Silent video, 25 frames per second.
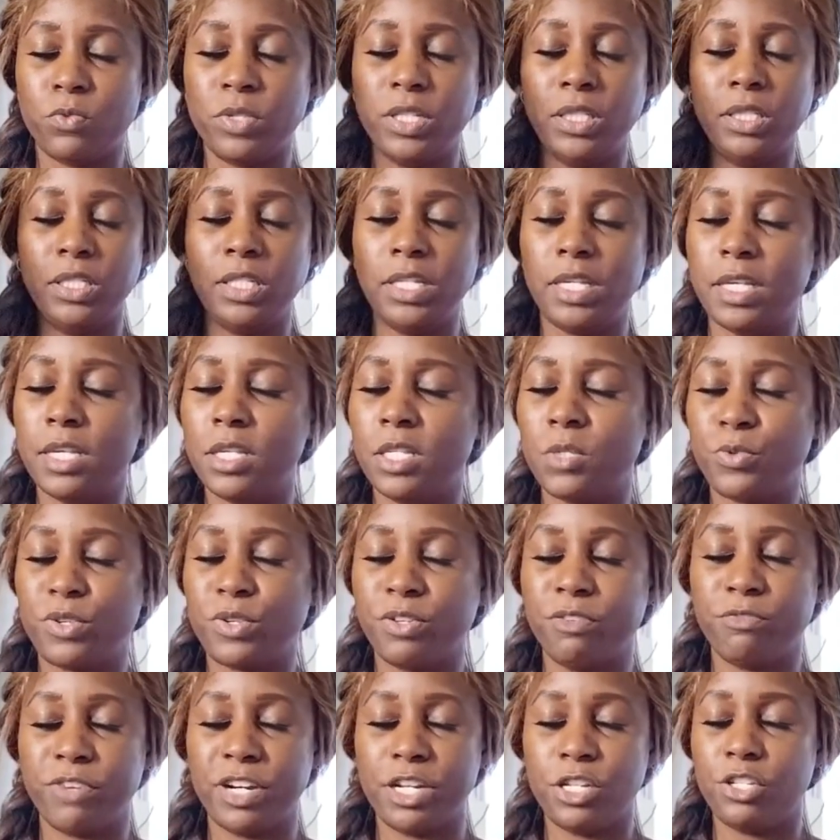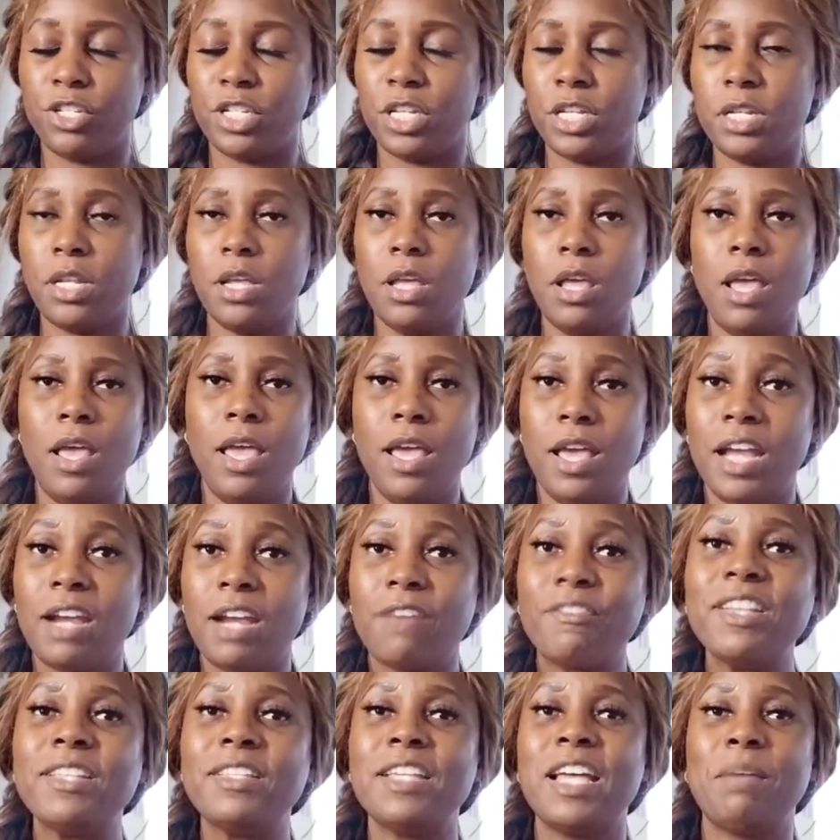really is refreshing.
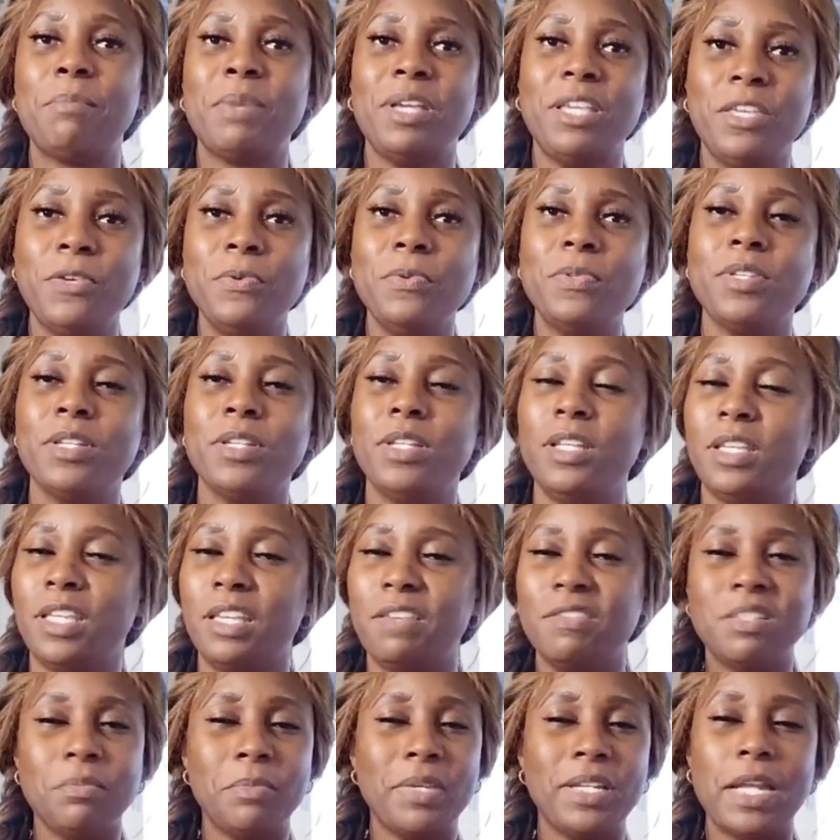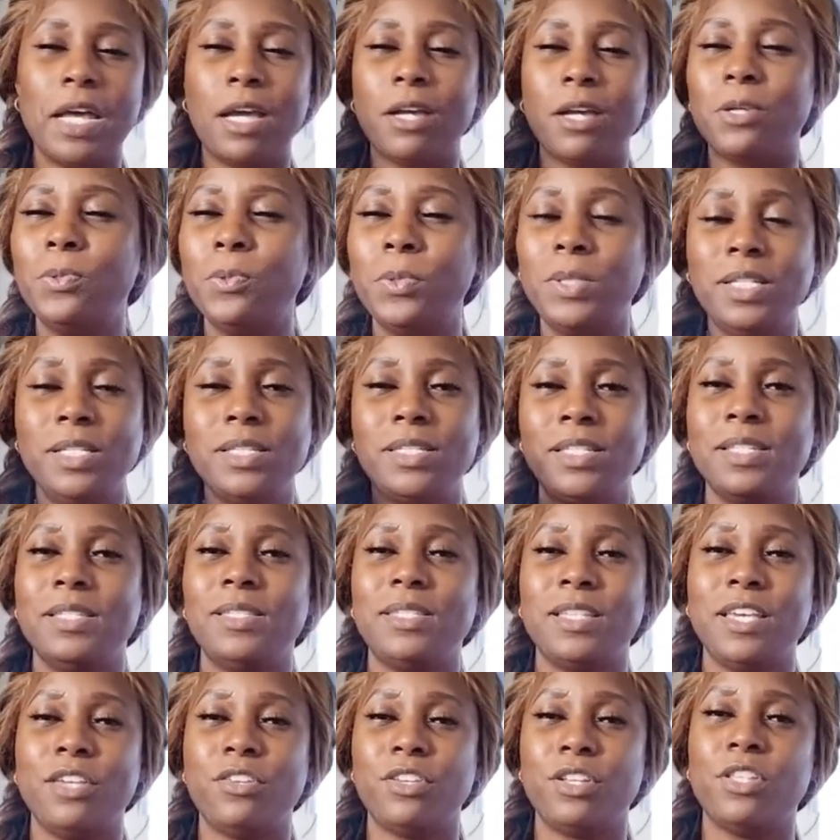Every time I use it, it gives me that cooling
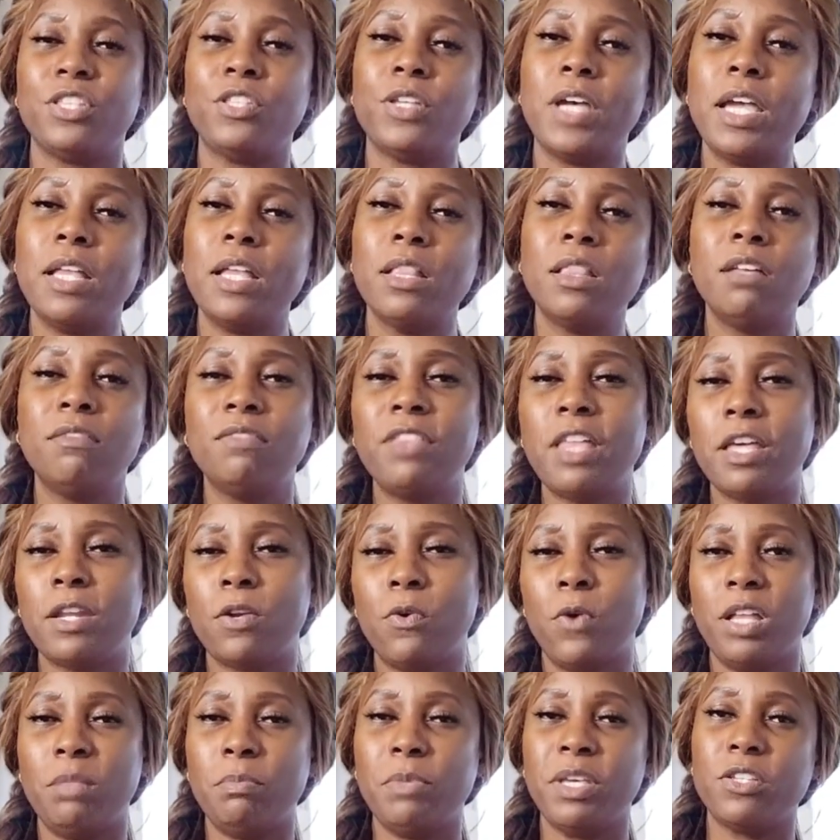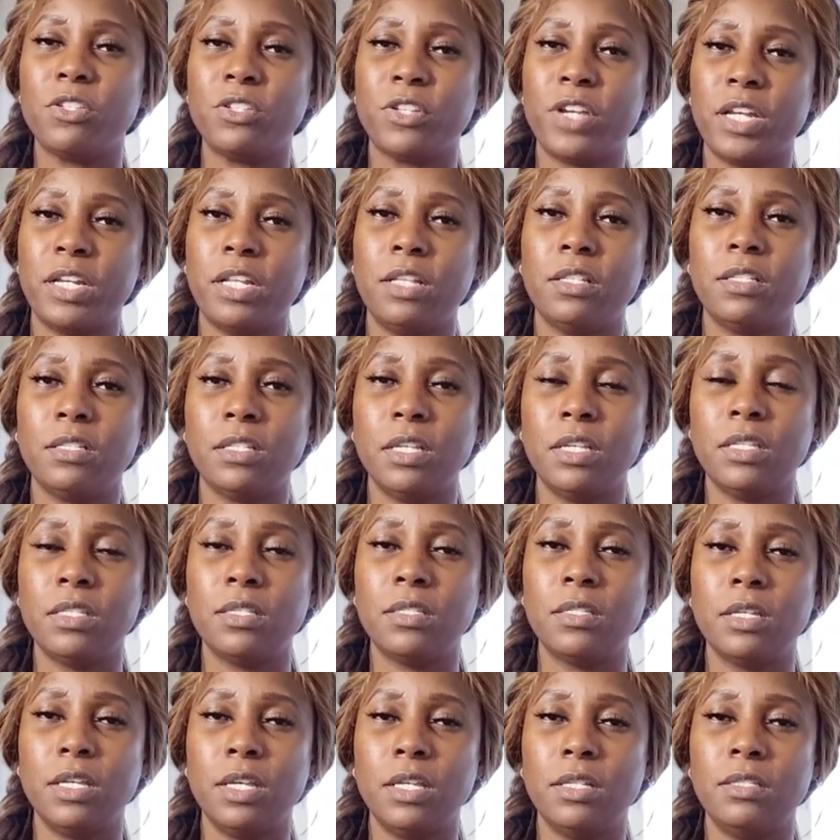sensation. So I love that oil mixture, and
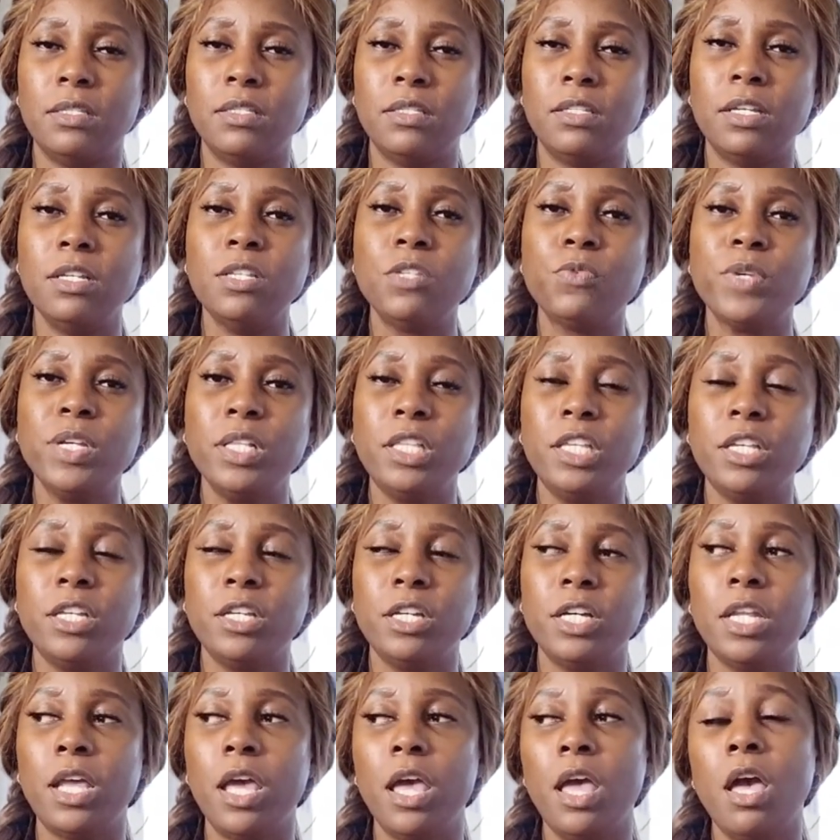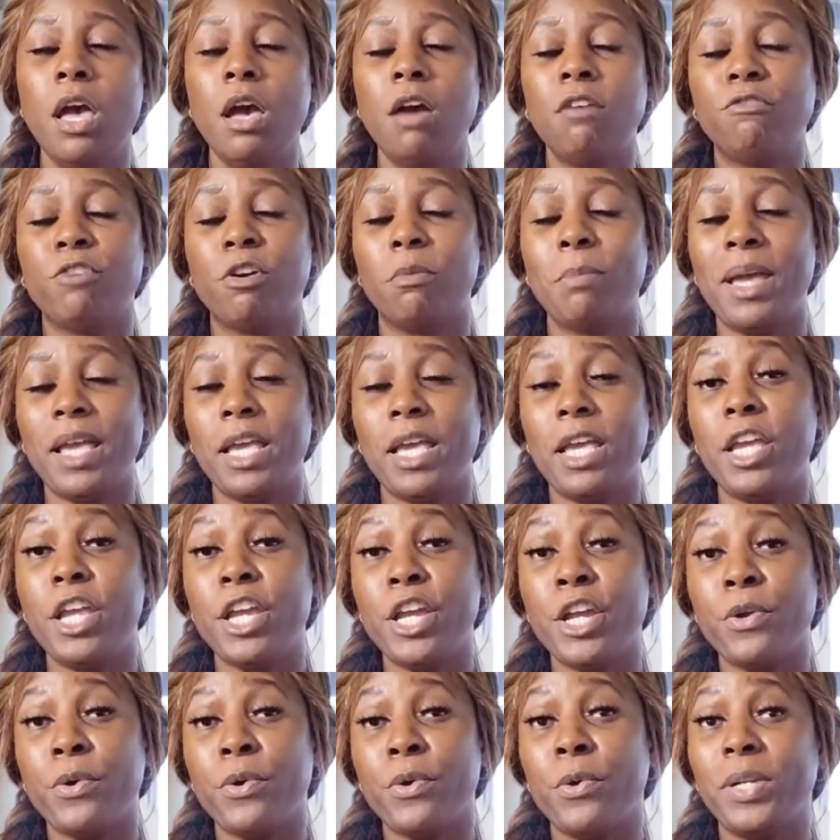it does really good for my
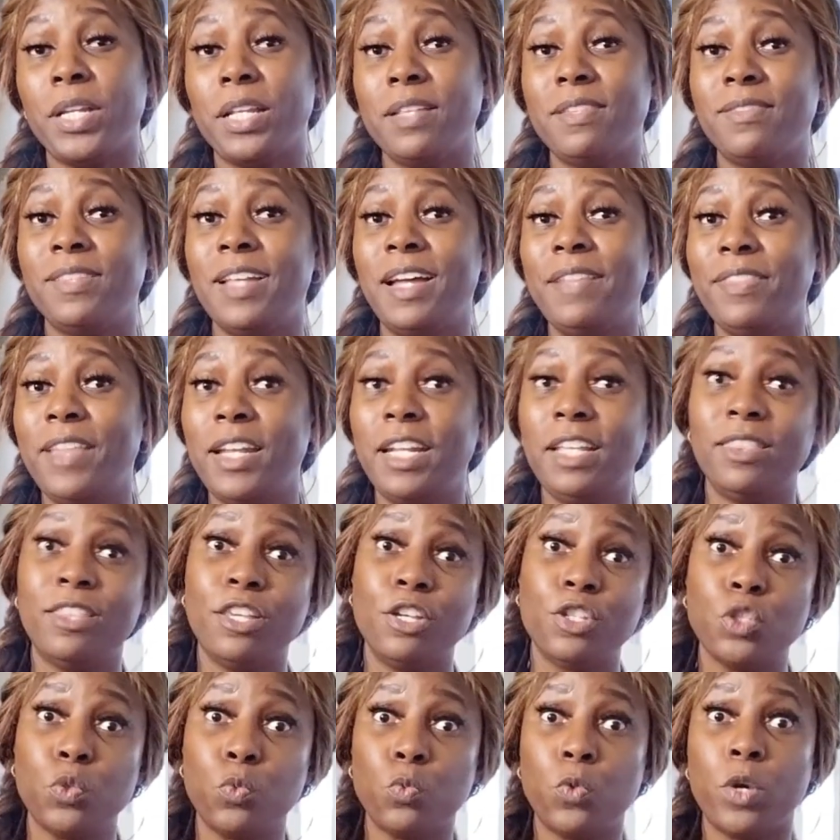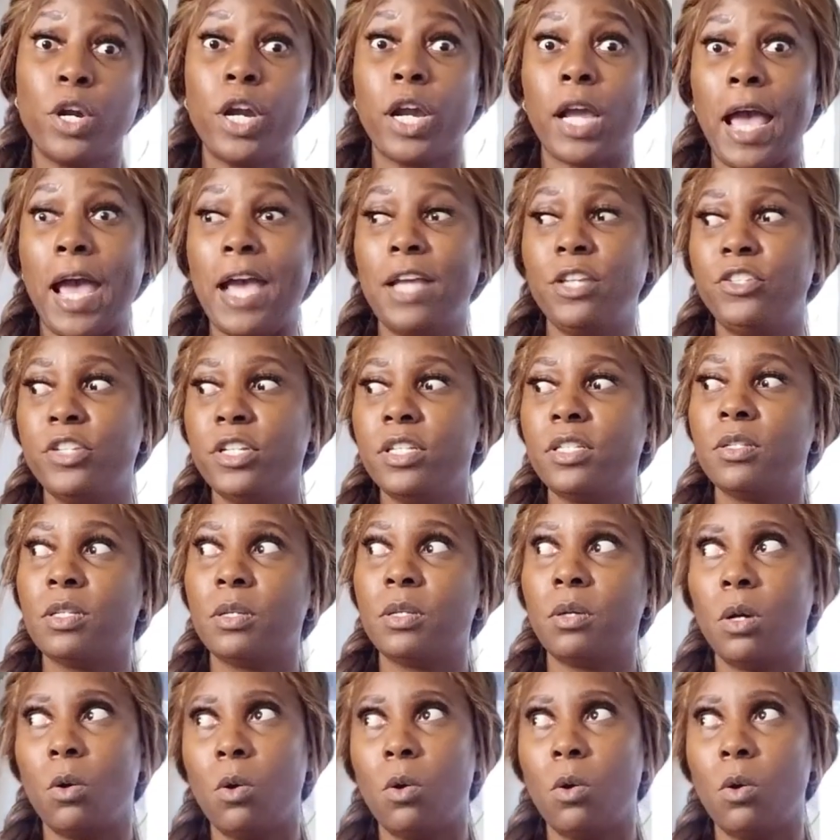hair growth. It's not that it doesn't work. I just,